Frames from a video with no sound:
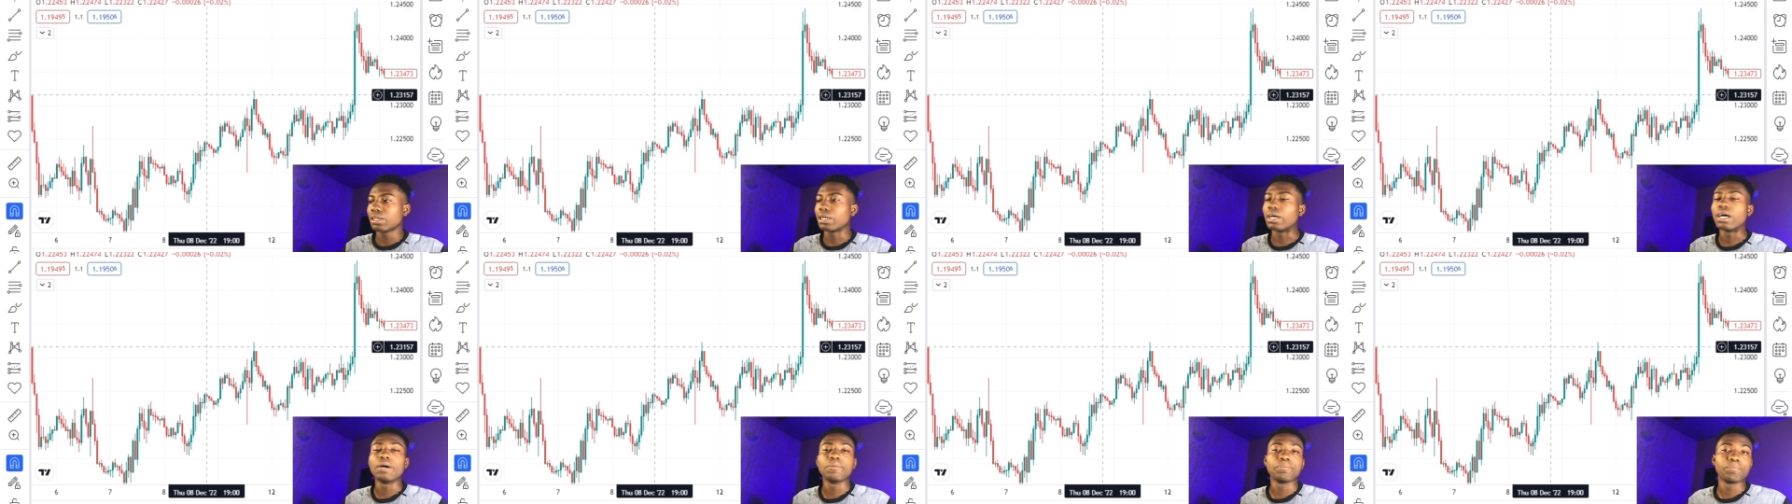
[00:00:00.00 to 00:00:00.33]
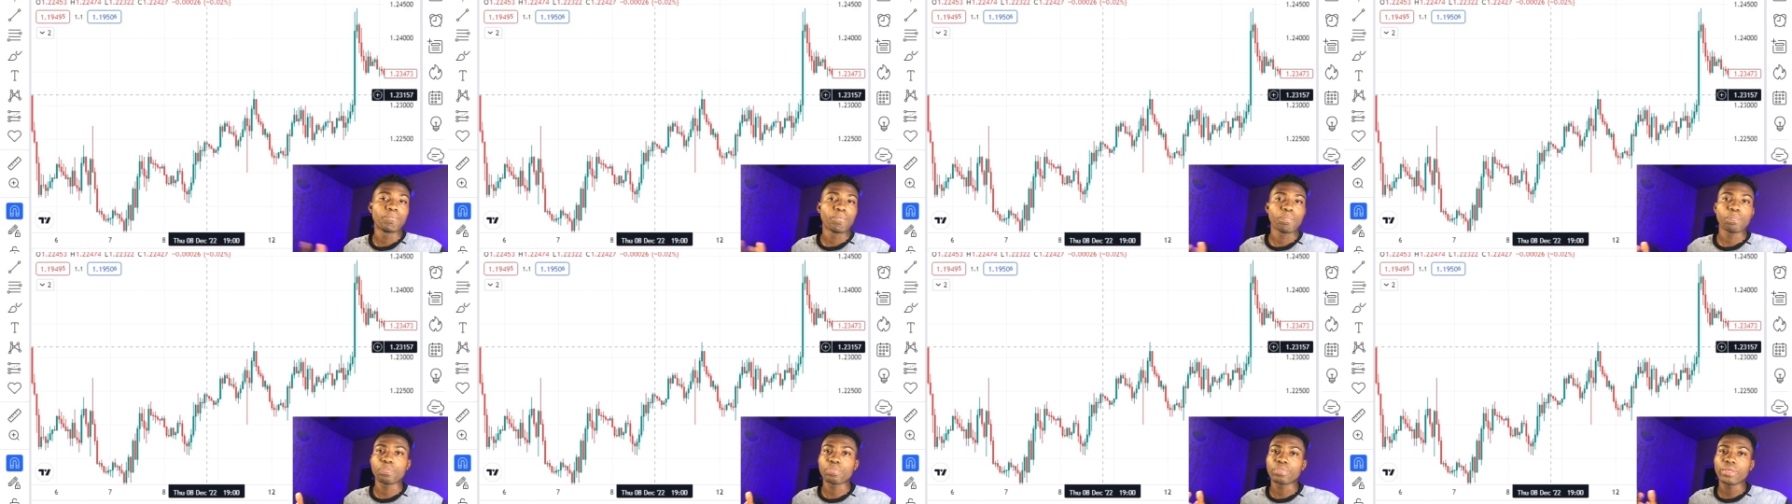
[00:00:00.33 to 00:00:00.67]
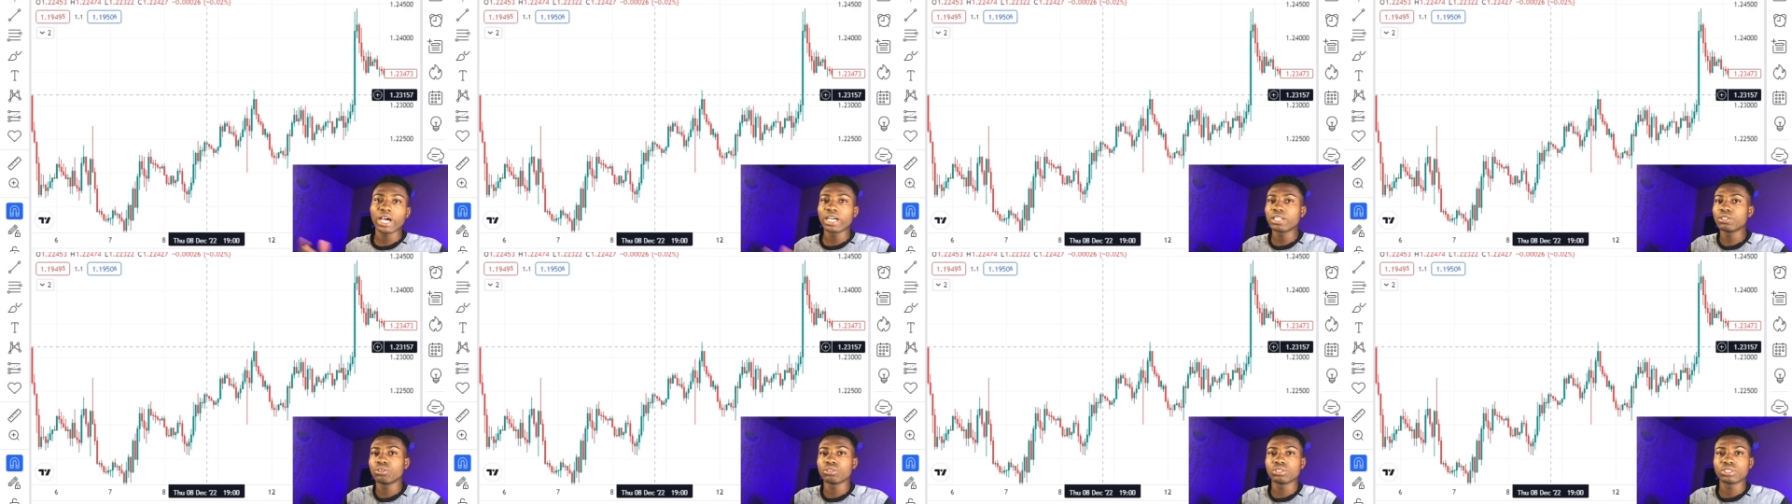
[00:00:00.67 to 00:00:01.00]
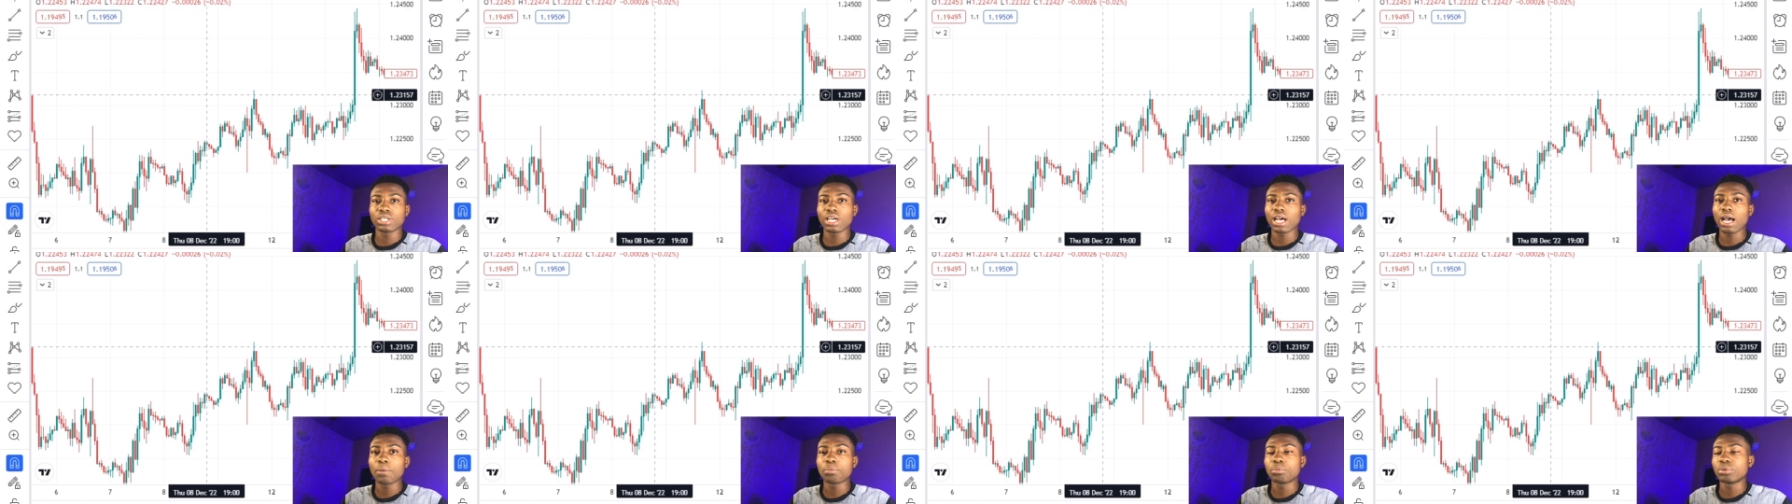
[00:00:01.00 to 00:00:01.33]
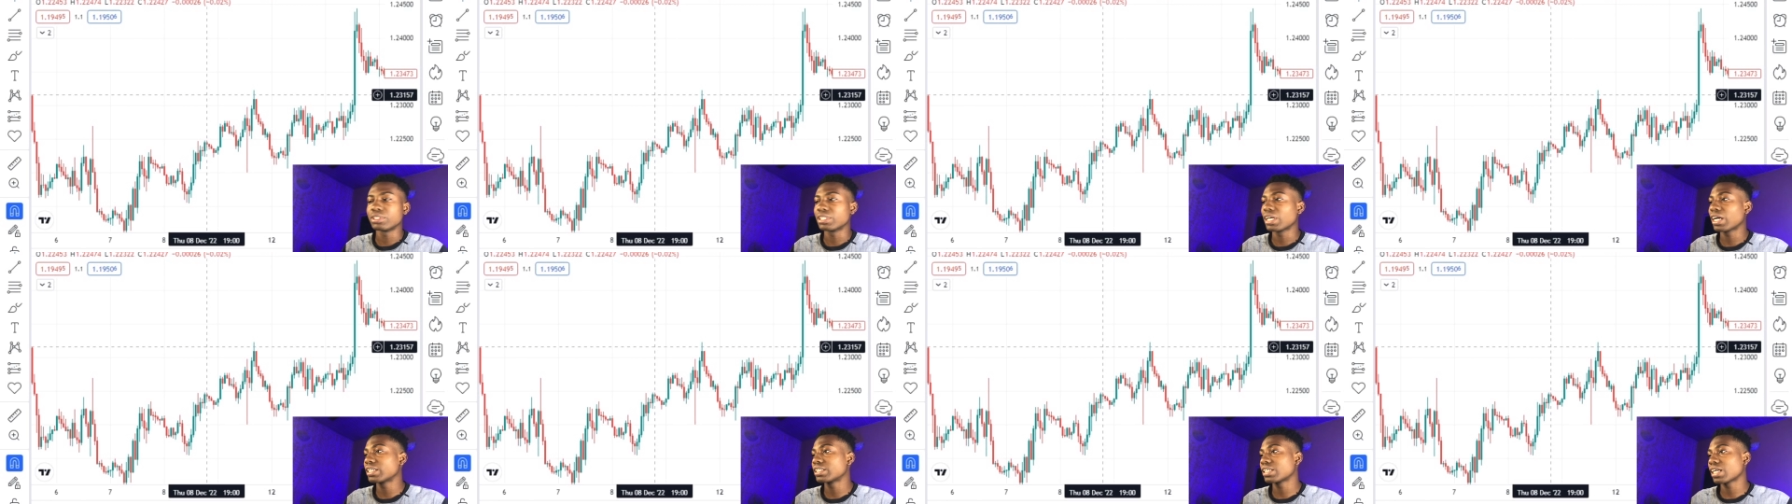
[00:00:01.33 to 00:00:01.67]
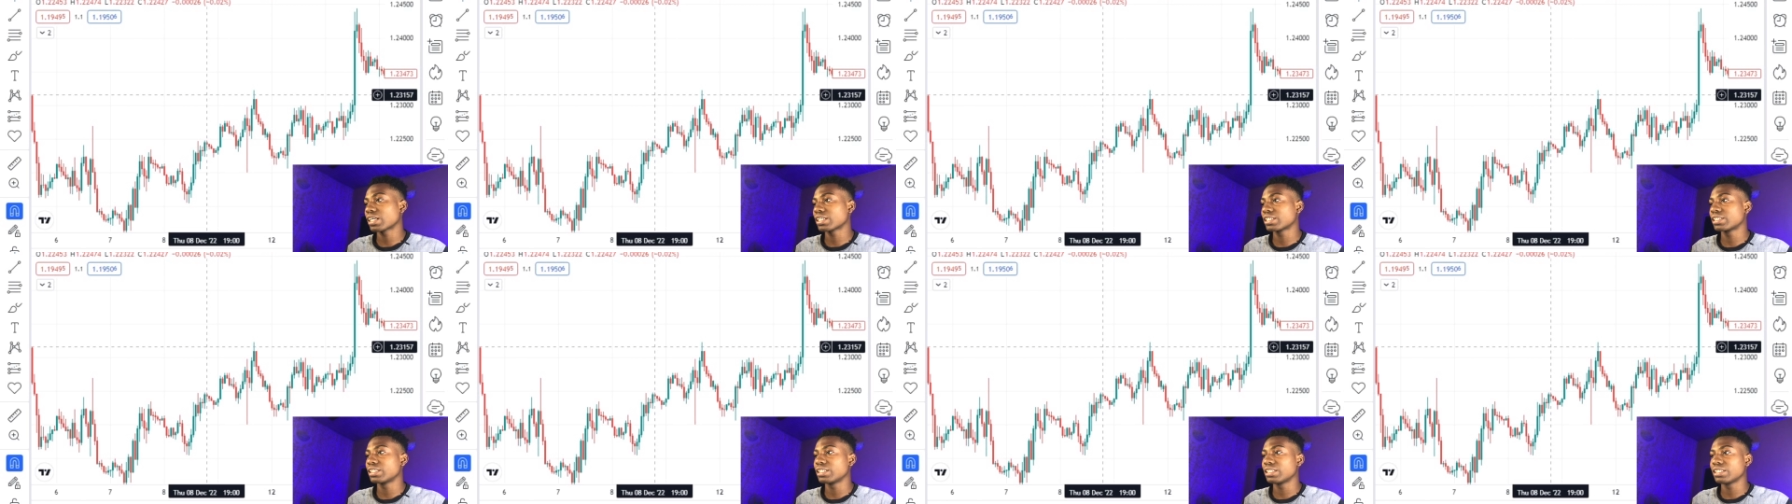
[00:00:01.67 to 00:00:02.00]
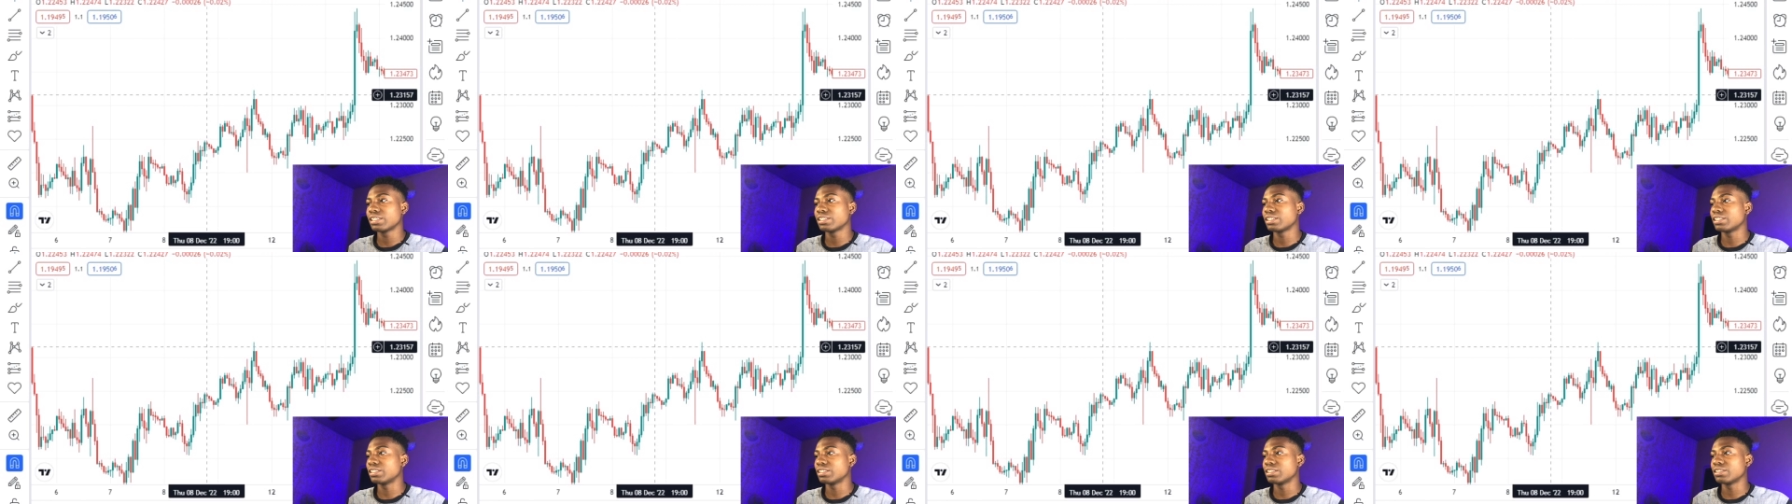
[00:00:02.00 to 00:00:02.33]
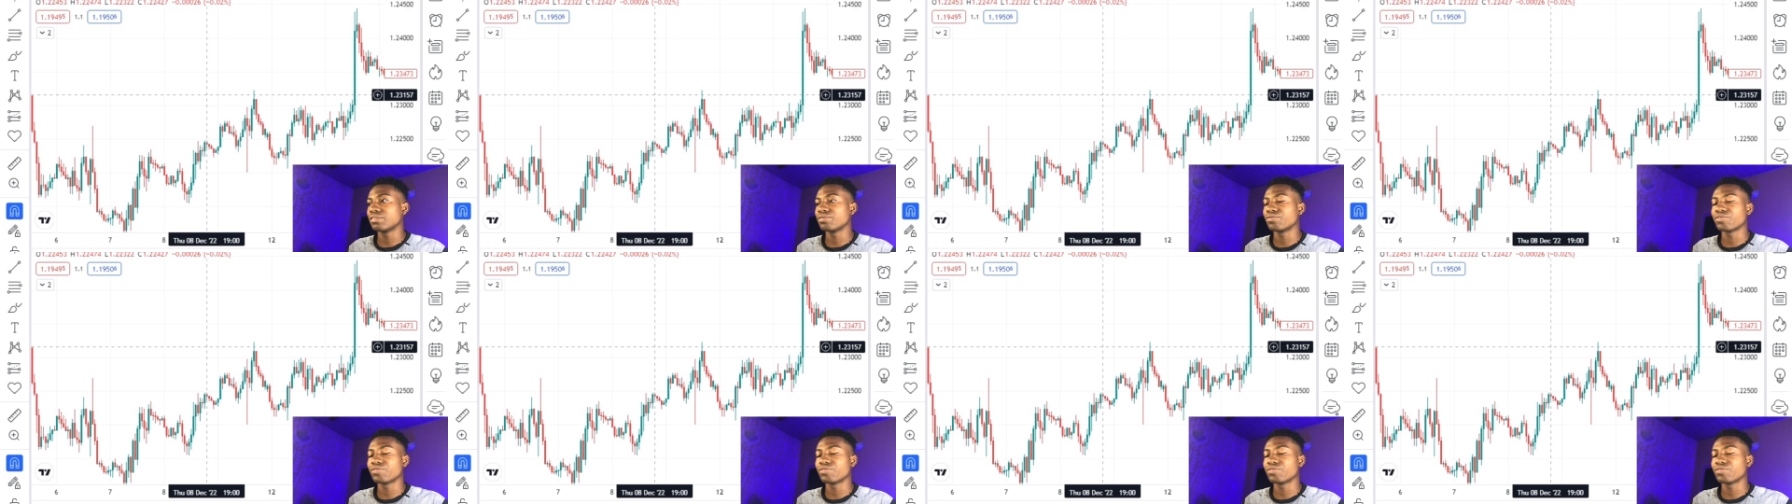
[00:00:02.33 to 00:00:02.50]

uh, that doesn't happen that's actually the